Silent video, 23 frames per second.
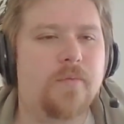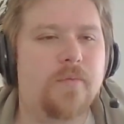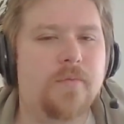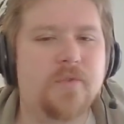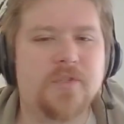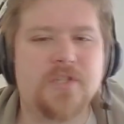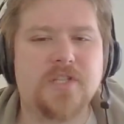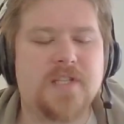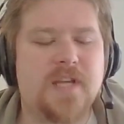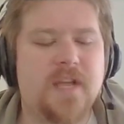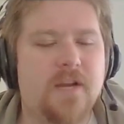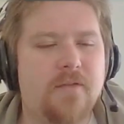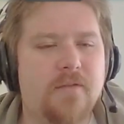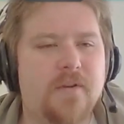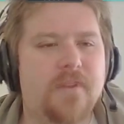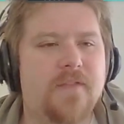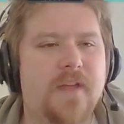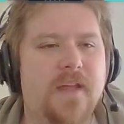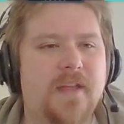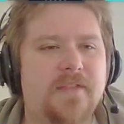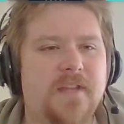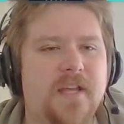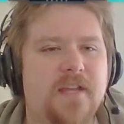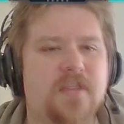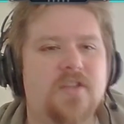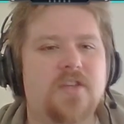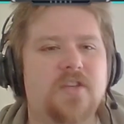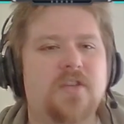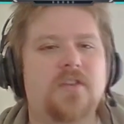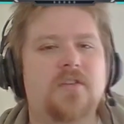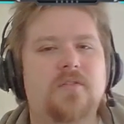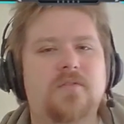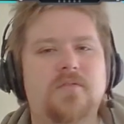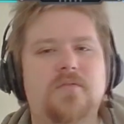We'll just get rid of that. Thank
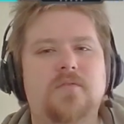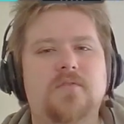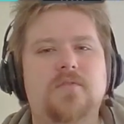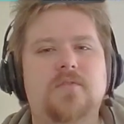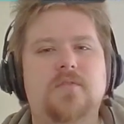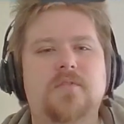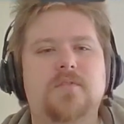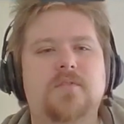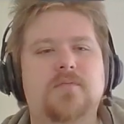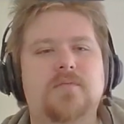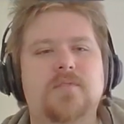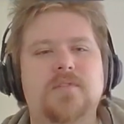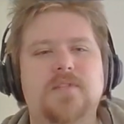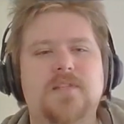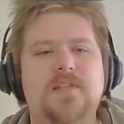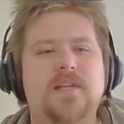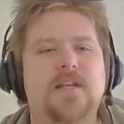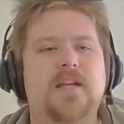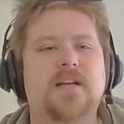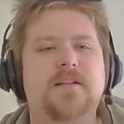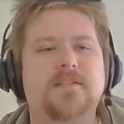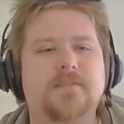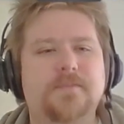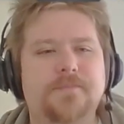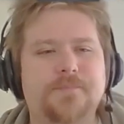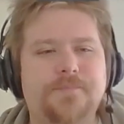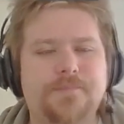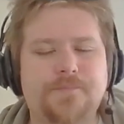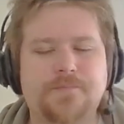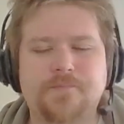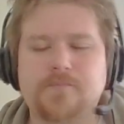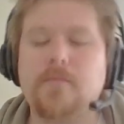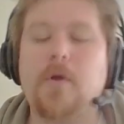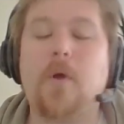you. See ya.
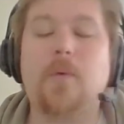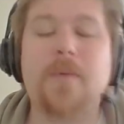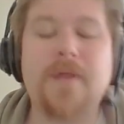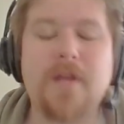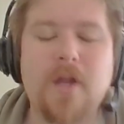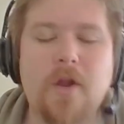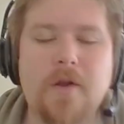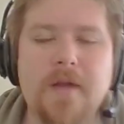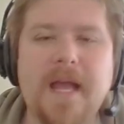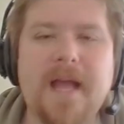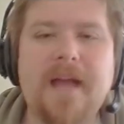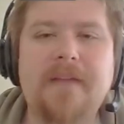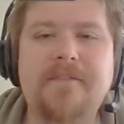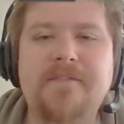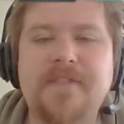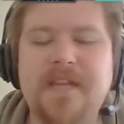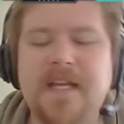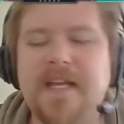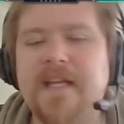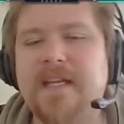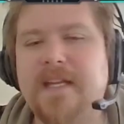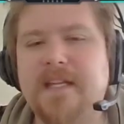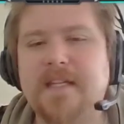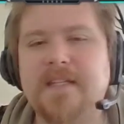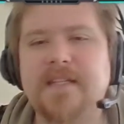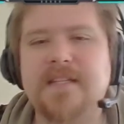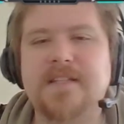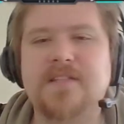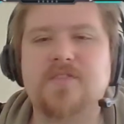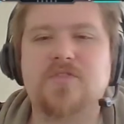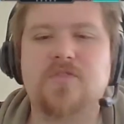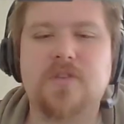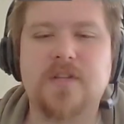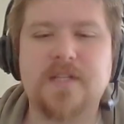But we don't have that in
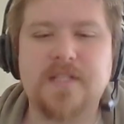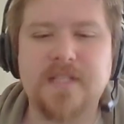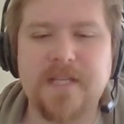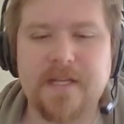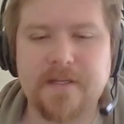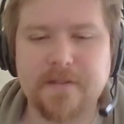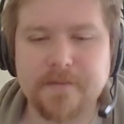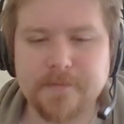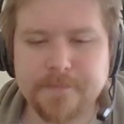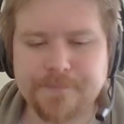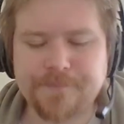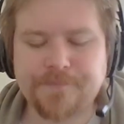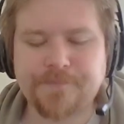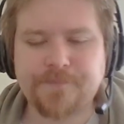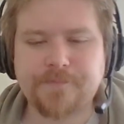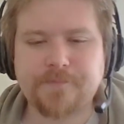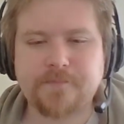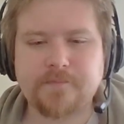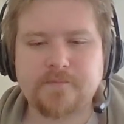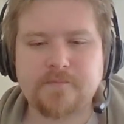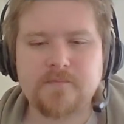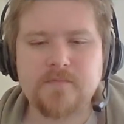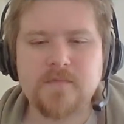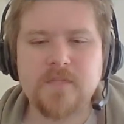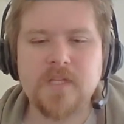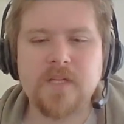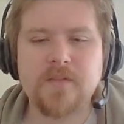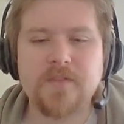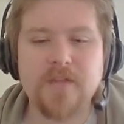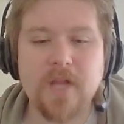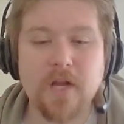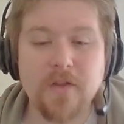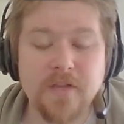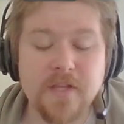this sort of deck.
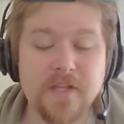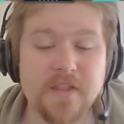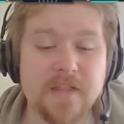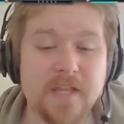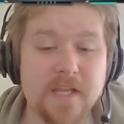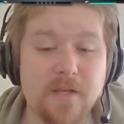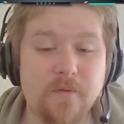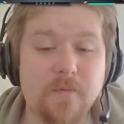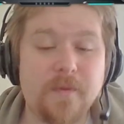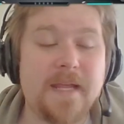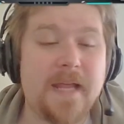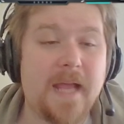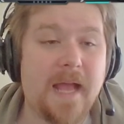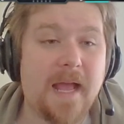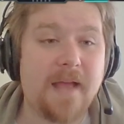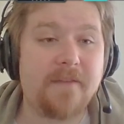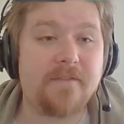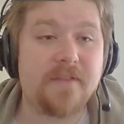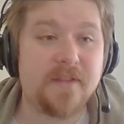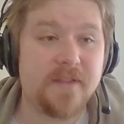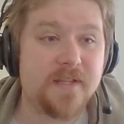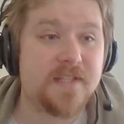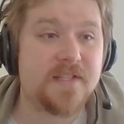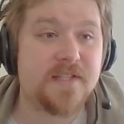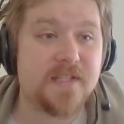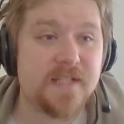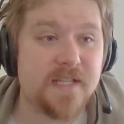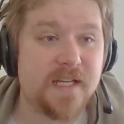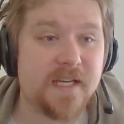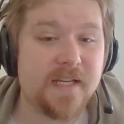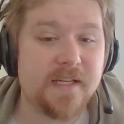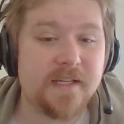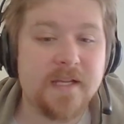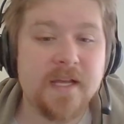The only thing we have in this
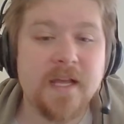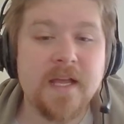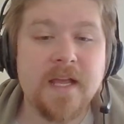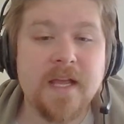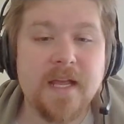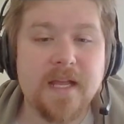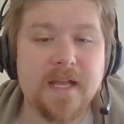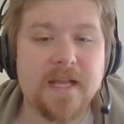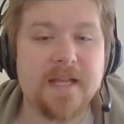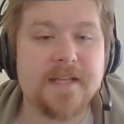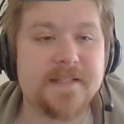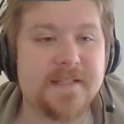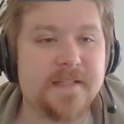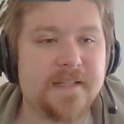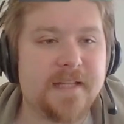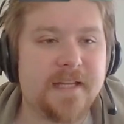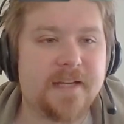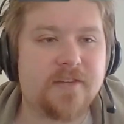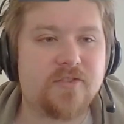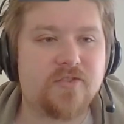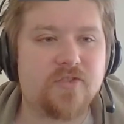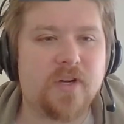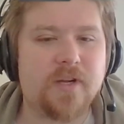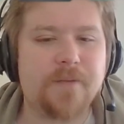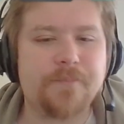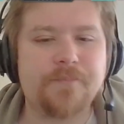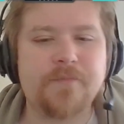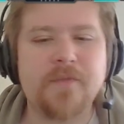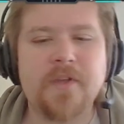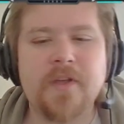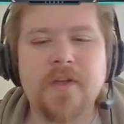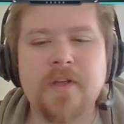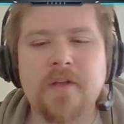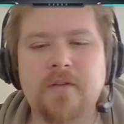deck is Elektra,
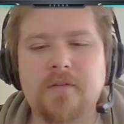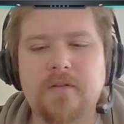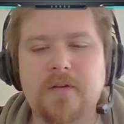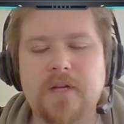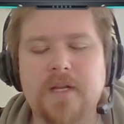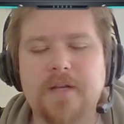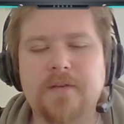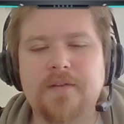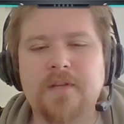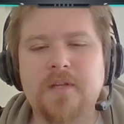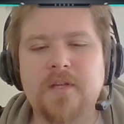right?